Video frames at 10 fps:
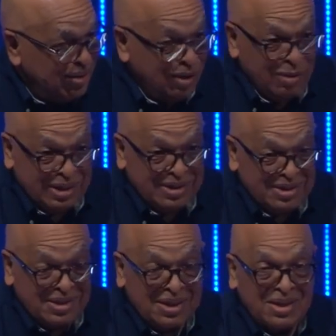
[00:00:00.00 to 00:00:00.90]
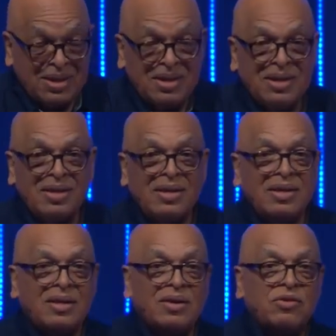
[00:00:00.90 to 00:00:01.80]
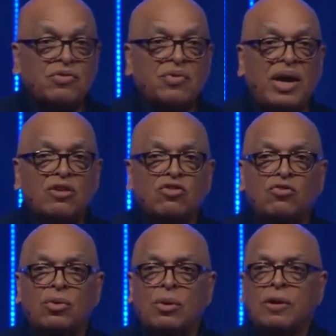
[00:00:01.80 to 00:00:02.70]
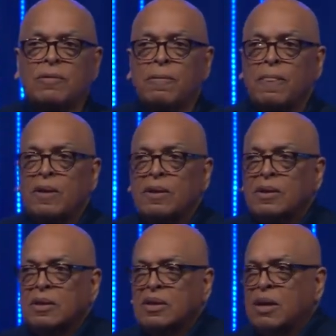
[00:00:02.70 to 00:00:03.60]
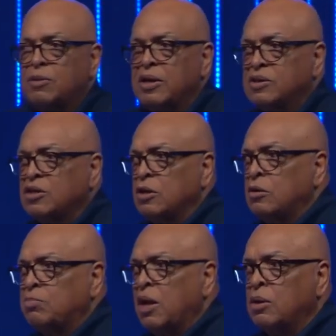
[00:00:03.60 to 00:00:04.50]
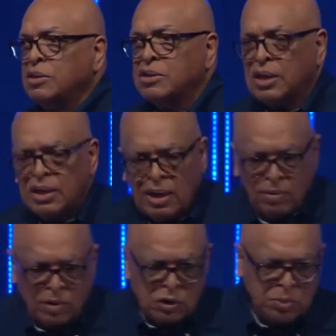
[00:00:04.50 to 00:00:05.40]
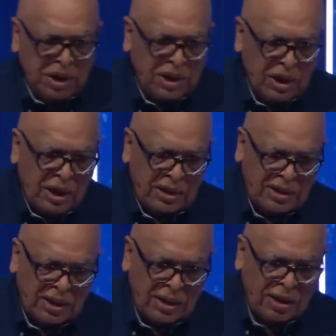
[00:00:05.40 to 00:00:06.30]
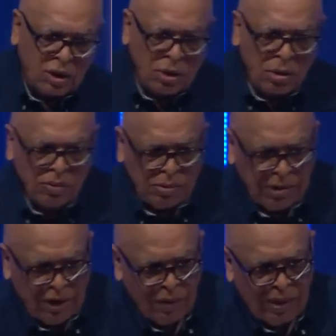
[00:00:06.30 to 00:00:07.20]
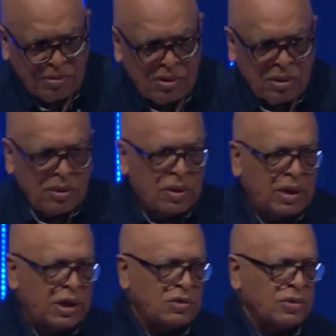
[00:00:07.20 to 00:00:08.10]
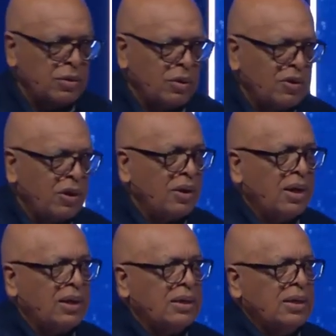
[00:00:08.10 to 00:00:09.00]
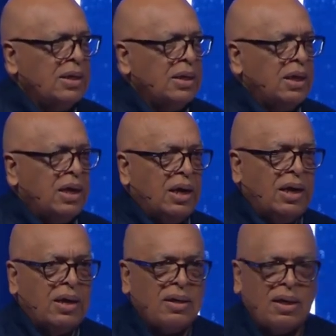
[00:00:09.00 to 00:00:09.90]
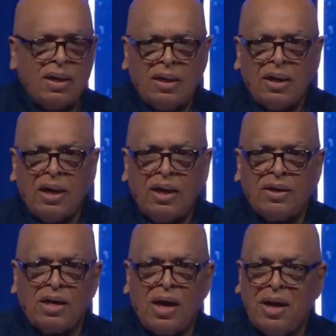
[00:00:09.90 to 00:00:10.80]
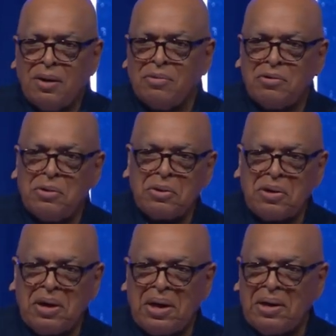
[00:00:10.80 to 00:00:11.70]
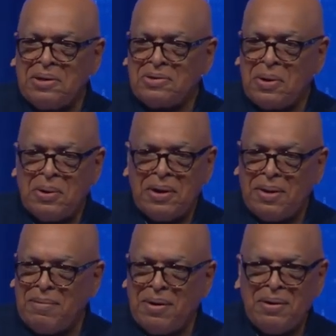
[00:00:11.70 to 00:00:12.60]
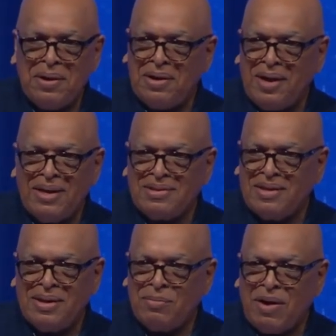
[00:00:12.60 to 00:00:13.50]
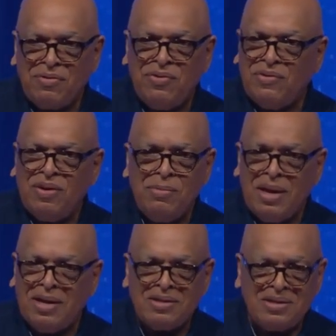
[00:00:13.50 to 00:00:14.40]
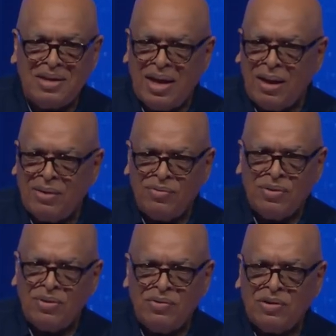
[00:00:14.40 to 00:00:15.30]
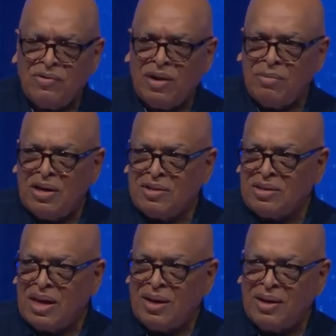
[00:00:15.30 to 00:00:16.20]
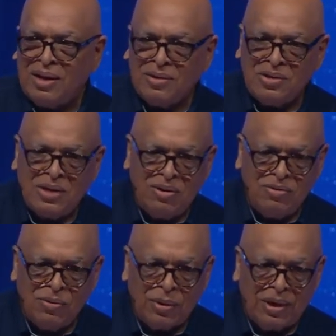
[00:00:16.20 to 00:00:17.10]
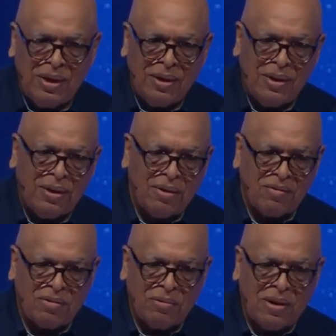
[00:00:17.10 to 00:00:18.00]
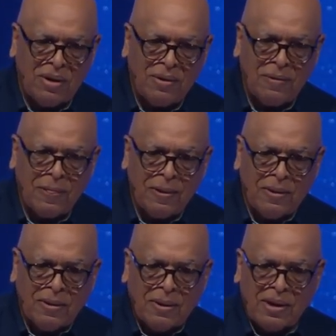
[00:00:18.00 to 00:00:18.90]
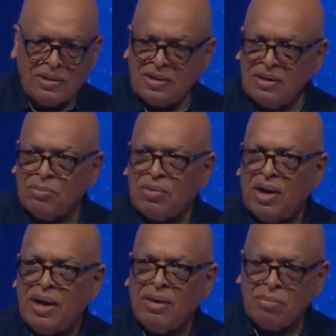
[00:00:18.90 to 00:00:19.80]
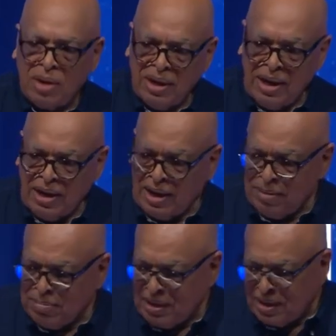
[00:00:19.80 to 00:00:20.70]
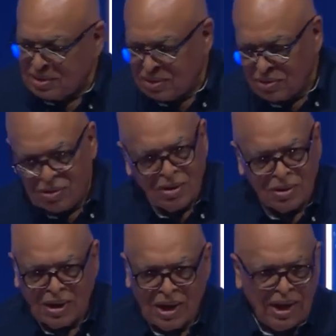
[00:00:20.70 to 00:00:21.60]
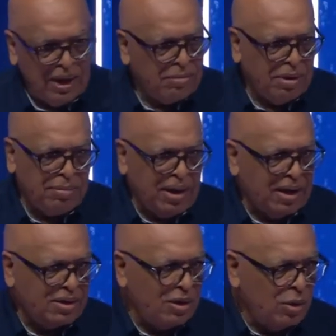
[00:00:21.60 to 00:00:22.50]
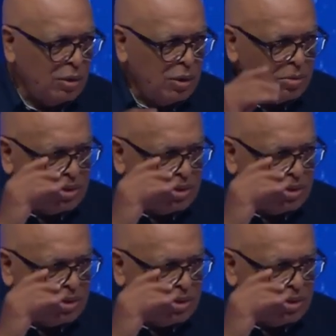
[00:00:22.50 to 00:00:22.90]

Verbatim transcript: the Lorittses. Fast forward. A couple of years ago, my oldest son and I were speaking at the uh, Cove, the Billy Graham Center there in Asheville, North Carolina. And, uh, and Conover, North Carolina, is only, a, only less than about 50 minutes down, 50, 55 minutes down Interstate 40 from there. And I said to Bryan, Bryan had not been there since he was a little guy, I hadn't been back to the old